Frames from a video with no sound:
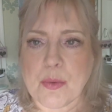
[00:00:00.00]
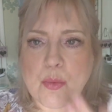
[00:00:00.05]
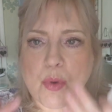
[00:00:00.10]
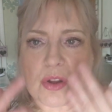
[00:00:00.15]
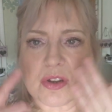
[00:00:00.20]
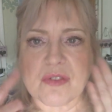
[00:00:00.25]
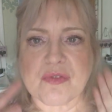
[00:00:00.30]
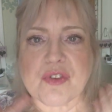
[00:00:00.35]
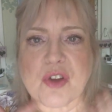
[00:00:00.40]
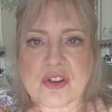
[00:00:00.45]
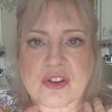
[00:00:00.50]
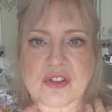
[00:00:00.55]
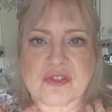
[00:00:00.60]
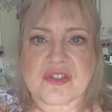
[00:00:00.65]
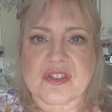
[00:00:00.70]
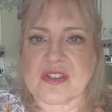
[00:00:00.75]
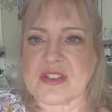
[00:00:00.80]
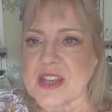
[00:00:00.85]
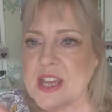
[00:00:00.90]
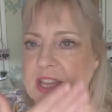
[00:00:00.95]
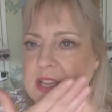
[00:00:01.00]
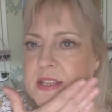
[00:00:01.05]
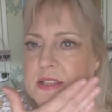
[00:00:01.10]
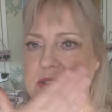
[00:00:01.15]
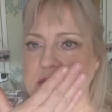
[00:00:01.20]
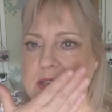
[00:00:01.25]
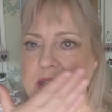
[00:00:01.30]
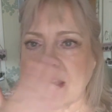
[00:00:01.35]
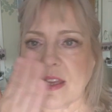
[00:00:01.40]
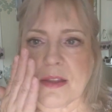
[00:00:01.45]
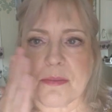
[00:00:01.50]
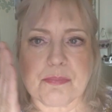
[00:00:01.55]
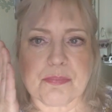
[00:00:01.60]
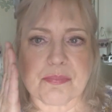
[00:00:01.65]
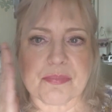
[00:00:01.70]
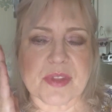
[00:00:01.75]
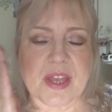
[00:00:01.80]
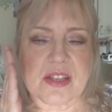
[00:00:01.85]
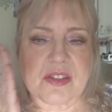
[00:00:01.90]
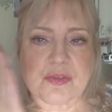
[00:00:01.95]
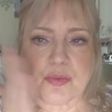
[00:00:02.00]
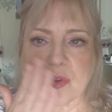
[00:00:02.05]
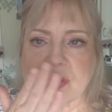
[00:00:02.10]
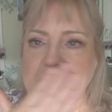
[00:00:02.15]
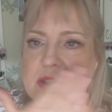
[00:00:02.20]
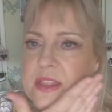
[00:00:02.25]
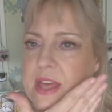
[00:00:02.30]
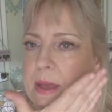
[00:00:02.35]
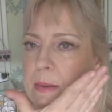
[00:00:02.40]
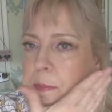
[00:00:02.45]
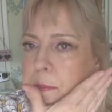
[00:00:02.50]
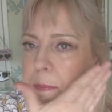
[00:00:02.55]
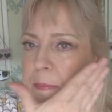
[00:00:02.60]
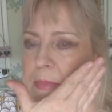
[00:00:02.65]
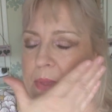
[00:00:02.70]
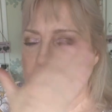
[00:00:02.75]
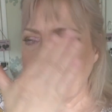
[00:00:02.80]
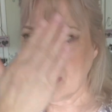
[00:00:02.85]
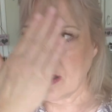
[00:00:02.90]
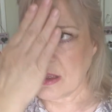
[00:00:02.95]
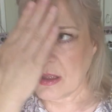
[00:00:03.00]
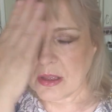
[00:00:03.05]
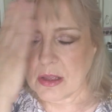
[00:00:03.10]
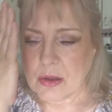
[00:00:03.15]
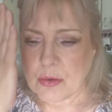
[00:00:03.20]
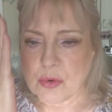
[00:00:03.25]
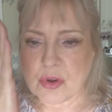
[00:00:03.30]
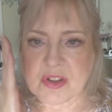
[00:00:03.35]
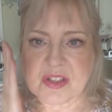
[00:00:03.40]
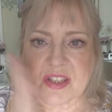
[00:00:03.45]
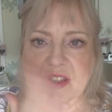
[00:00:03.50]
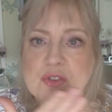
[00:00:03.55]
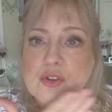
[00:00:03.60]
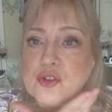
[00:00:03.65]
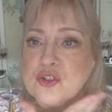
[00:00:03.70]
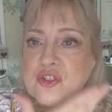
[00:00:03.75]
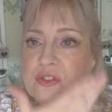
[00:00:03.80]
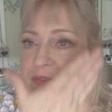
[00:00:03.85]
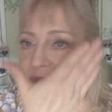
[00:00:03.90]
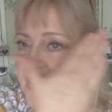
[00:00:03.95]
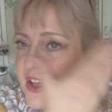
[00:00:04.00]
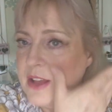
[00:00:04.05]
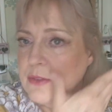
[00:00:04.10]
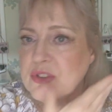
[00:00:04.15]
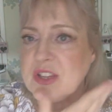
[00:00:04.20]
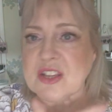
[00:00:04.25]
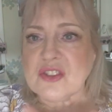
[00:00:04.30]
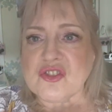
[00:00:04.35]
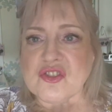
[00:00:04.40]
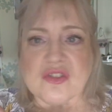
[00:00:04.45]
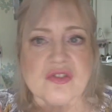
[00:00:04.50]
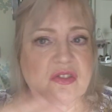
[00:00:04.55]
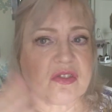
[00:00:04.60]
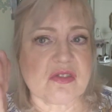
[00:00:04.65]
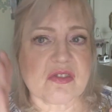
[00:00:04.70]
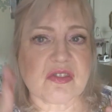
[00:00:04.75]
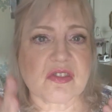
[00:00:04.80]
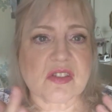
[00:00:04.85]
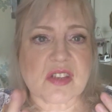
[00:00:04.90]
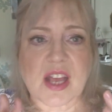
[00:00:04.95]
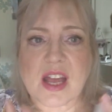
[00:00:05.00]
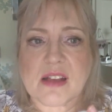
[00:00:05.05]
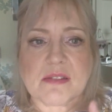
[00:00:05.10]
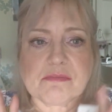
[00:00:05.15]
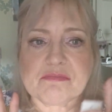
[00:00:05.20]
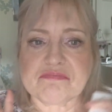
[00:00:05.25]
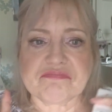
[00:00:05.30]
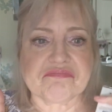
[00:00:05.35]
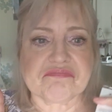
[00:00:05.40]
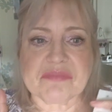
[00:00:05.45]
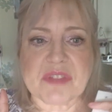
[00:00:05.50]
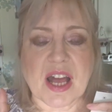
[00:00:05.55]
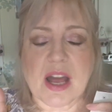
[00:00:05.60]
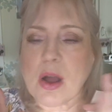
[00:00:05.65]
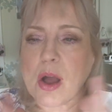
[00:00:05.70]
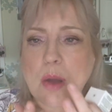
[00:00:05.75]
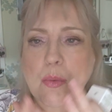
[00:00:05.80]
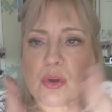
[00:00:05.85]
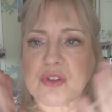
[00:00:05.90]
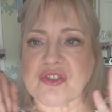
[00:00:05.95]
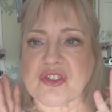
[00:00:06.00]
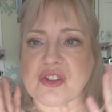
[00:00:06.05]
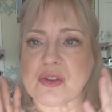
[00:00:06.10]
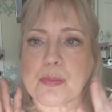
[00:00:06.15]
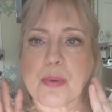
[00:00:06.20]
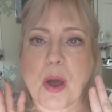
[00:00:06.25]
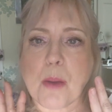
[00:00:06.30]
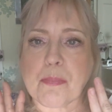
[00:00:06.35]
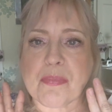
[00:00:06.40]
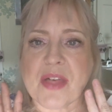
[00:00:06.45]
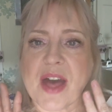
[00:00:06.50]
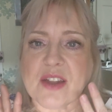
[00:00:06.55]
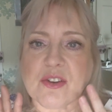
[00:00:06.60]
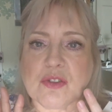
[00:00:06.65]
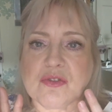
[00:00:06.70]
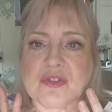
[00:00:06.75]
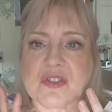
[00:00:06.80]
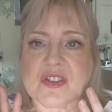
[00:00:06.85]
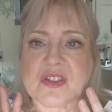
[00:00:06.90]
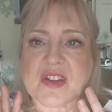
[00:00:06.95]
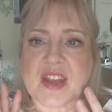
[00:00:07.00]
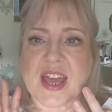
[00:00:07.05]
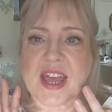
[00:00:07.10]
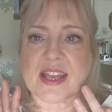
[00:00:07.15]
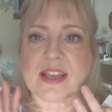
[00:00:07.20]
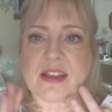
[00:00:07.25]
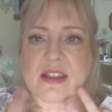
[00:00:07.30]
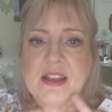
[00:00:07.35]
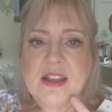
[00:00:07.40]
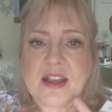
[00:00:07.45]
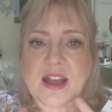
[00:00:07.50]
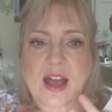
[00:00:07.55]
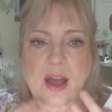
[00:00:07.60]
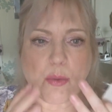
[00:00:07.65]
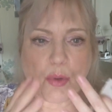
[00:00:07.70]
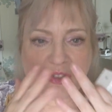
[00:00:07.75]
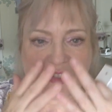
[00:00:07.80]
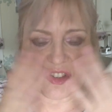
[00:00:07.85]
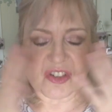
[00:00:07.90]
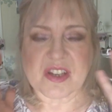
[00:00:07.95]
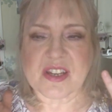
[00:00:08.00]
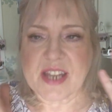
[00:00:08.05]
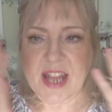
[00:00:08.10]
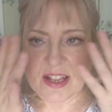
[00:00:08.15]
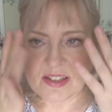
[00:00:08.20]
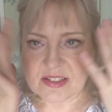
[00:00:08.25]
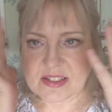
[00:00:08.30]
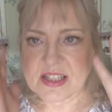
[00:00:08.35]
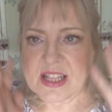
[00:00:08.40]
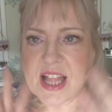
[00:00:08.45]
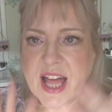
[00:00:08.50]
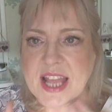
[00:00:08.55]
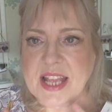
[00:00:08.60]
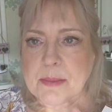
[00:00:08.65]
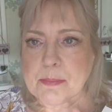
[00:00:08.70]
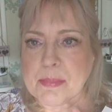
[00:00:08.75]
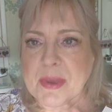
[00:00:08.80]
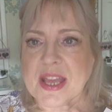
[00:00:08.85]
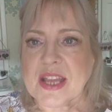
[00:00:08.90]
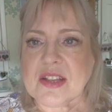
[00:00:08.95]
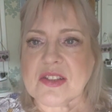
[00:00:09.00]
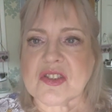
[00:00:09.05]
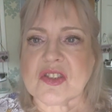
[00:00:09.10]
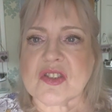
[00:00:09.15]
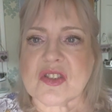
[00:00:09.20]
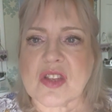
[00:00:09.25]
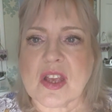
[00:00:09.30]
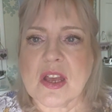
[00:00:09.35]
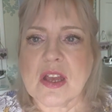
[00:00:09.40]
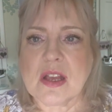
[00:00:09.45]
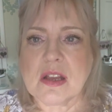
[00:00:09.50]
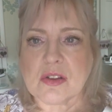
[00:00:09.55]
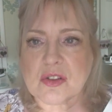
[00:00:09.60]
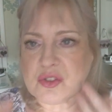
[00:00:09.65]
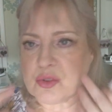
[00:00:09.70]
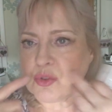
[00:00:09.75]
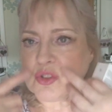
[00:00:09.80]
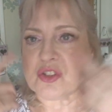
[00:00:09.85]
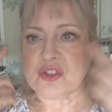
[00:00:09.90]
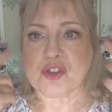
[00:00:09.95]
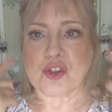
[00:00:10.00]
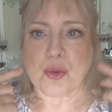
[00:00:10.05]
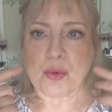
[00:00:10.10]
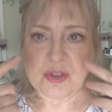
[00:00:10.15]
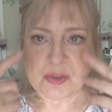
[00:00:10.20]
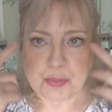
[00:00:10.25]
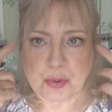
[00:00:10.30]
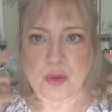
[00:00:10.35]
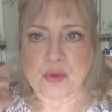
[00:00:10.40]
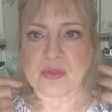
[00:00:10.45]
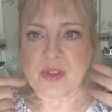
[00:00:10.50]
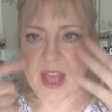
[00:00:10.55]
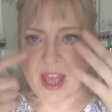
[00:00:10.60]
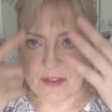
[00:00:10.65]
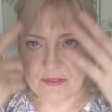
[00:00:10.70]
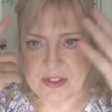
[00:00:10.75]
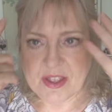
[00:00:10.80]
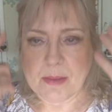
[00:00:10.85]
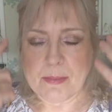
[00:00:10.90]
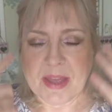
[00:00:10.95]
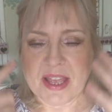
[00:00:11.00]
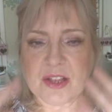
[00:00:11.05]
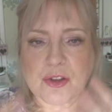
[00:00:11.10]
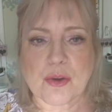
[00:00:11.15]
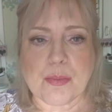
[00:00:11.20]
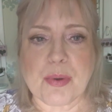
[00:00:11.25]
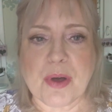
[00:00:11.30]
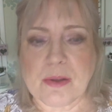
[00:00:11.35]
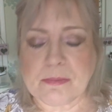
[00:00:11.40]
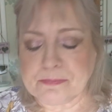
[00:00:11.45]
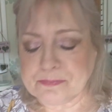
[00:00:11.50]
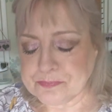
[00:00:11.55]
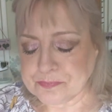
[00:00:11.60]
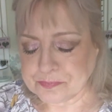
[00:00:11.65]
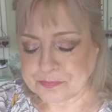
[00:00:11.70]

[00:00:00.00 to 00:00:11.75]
one I've got on today is it's one of them, what is it, cushion foundations. I wanted to pop that on today. I wanted a nice light base because I knew I was putting heavier makeup on.